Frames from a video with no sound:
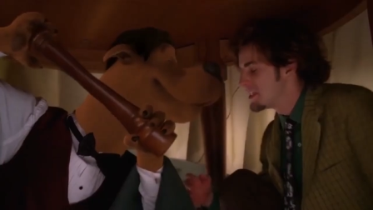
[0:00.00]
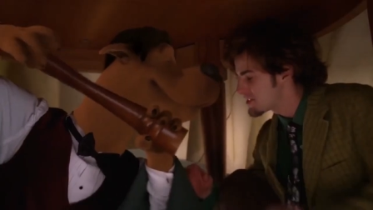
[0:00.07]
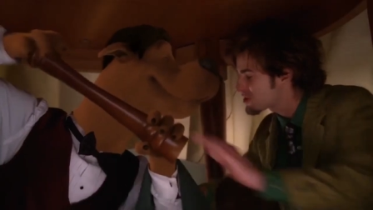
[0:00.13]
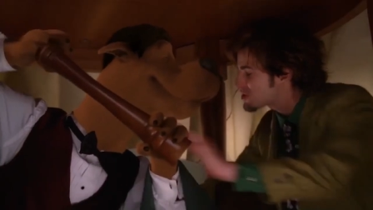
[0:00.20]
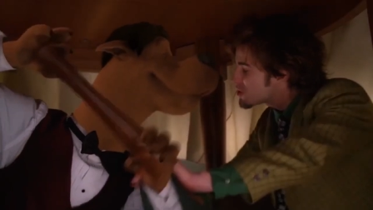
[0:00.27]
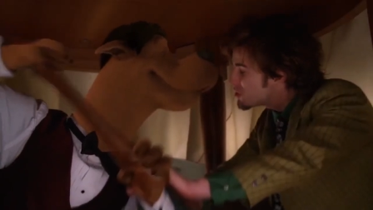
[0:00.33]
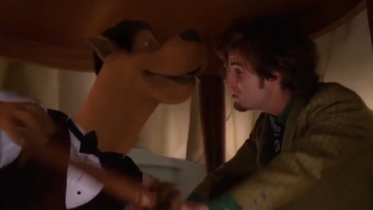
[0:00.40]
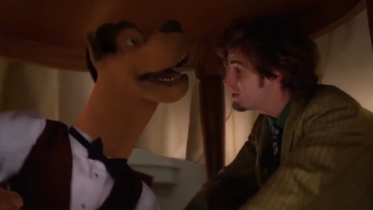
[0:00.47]

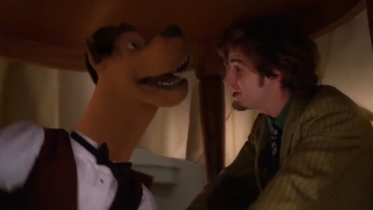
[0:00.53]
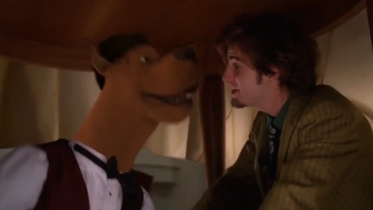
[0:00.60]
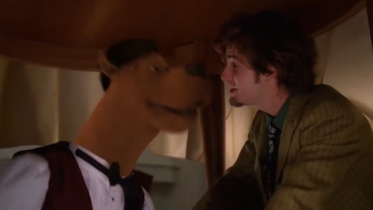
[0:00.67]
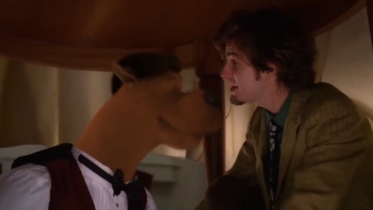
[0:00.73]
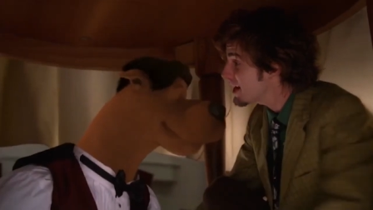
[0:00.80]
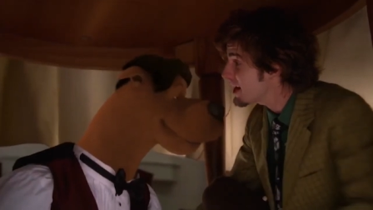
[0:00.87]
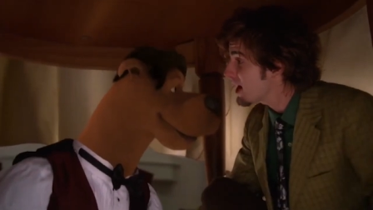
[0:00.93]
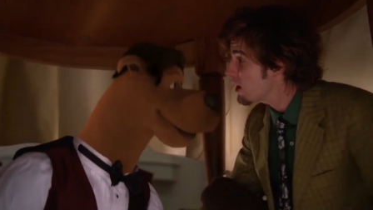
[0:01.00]

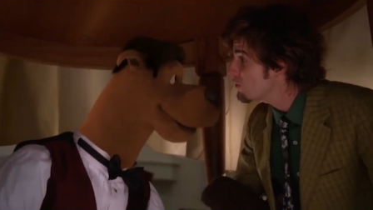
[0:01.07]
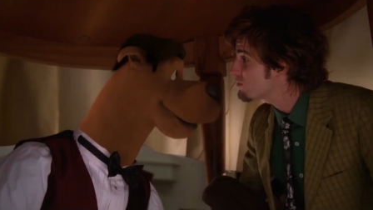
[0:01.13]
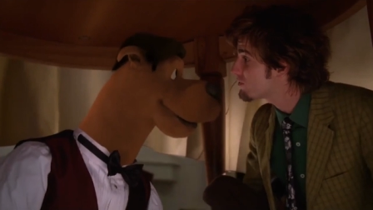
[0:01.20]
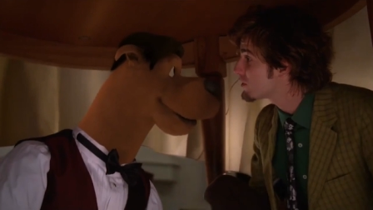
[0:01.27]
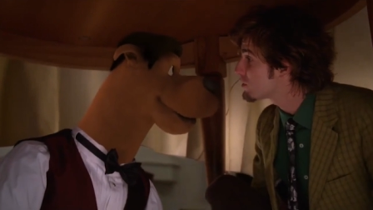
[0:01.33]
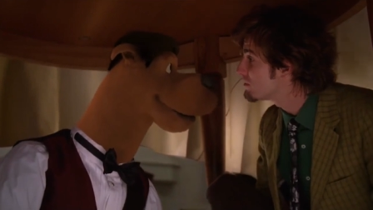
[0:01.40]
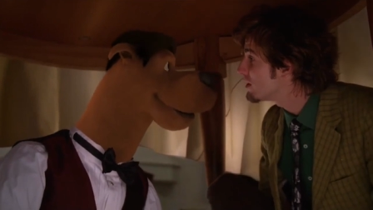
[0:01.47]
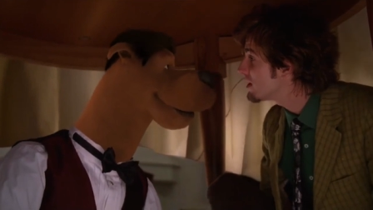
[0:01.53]
Scooby, get out
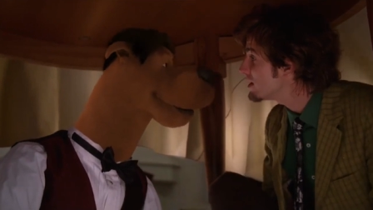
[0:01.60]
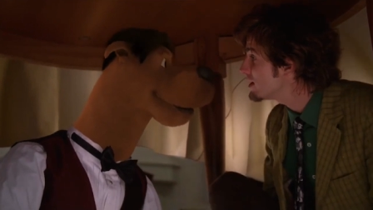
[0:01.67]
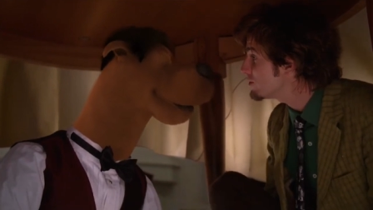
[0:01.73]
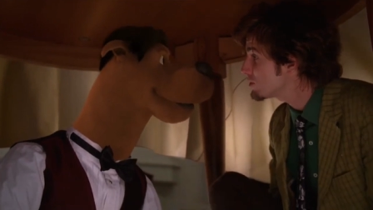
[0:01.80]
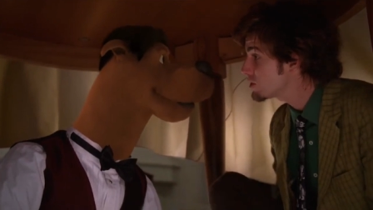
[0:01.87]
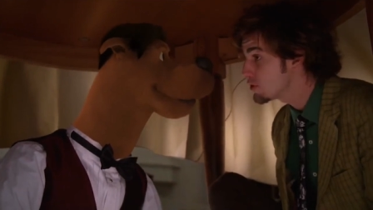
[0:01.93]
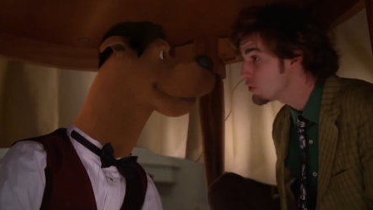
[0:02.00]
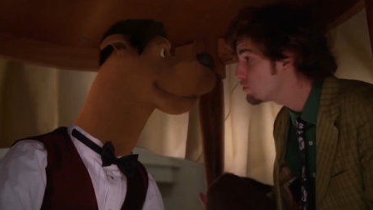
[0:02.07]
of here, buddy.
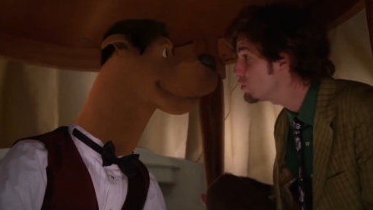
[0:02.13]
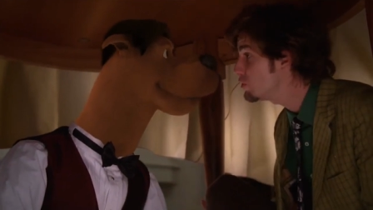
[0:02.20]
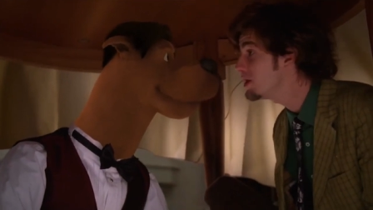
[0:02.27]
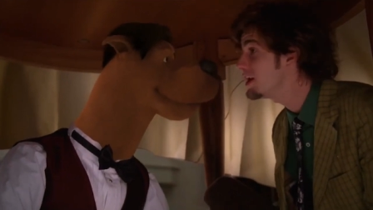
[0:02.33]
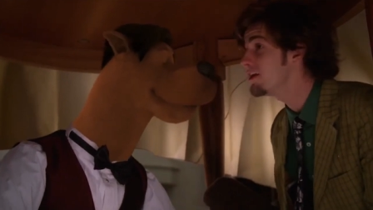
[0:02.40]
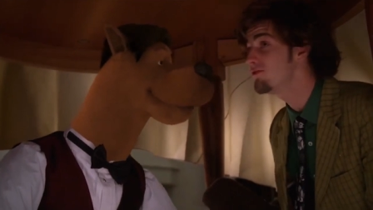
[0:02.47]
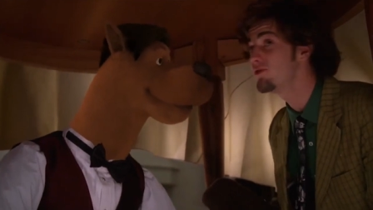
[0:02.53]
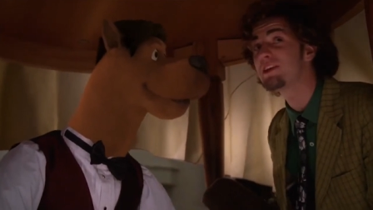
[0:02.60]
You're gonna
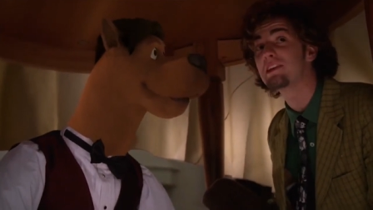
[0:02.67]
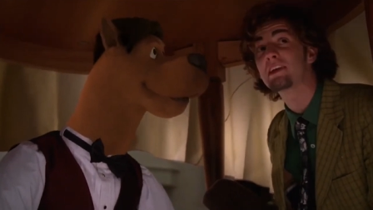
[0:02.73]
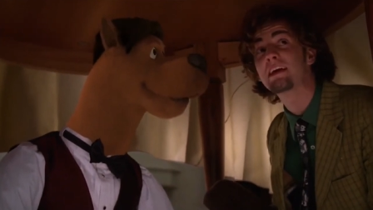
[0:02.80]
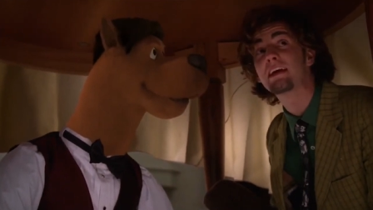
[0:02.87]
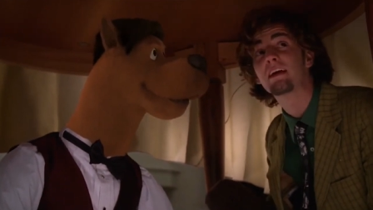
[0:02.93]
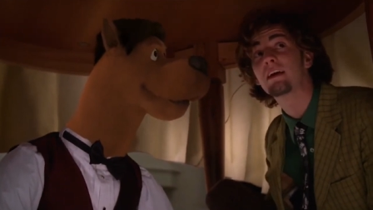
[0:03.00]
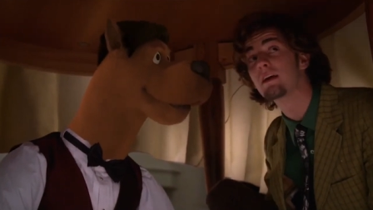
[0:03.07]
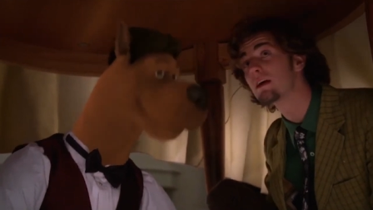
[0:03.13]
ruin
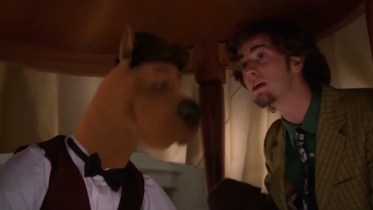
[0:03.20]
everything.